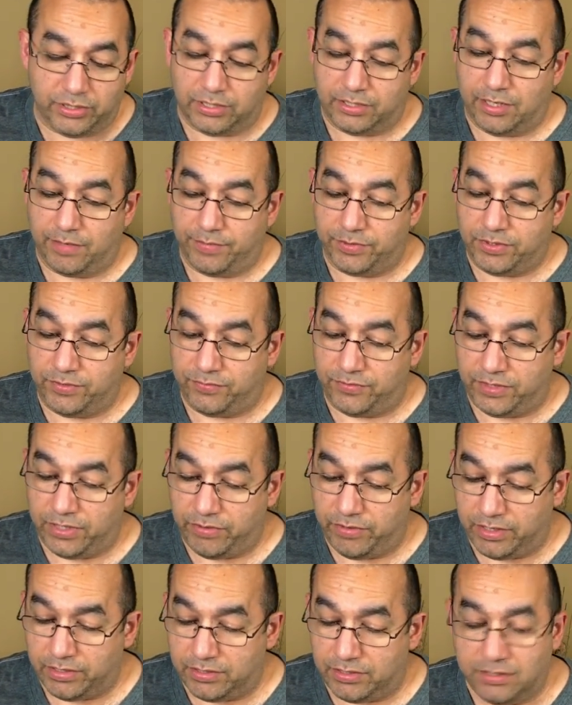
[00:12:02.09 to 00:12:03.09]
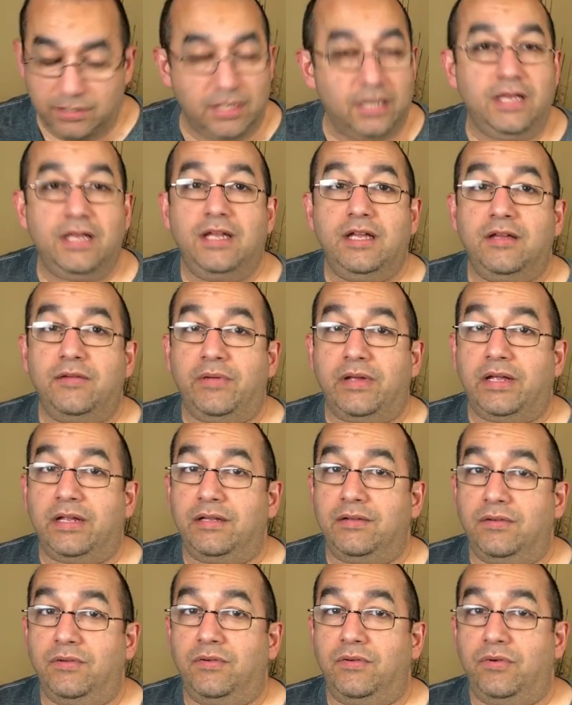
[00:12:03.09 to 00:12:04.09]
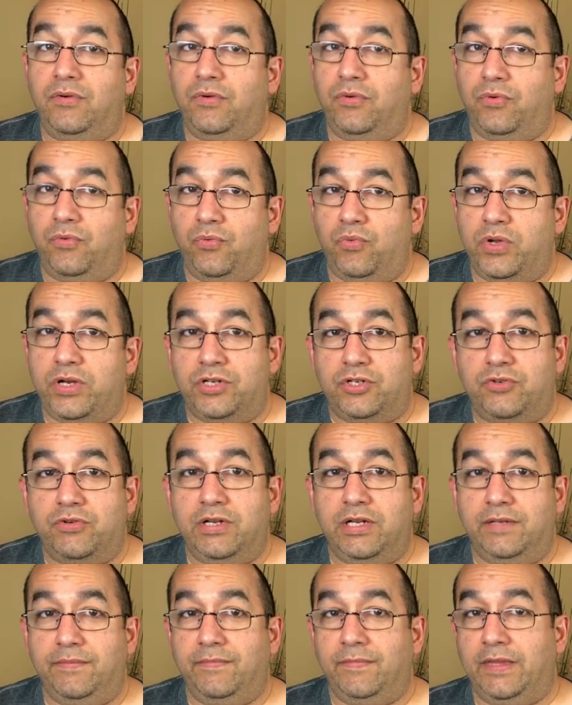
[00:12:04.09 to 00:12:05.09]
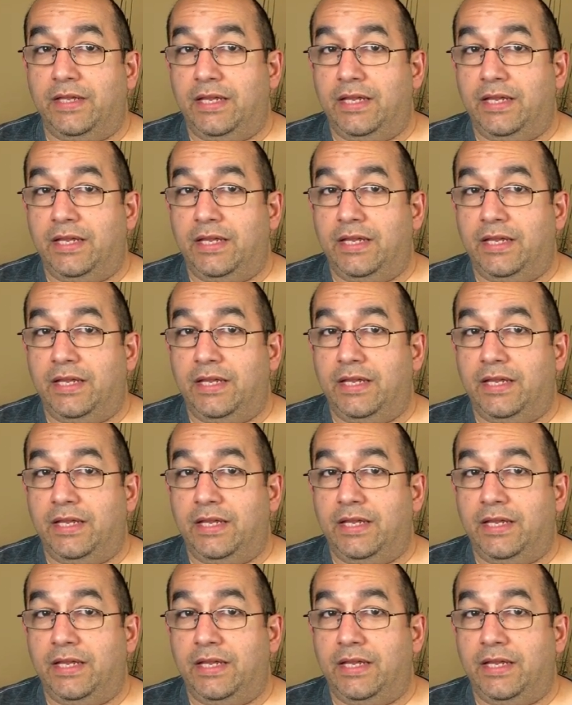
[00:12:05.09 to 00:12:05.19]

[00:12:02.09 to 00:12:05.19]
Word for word: the Temples of Syrinx. Man, what a treat.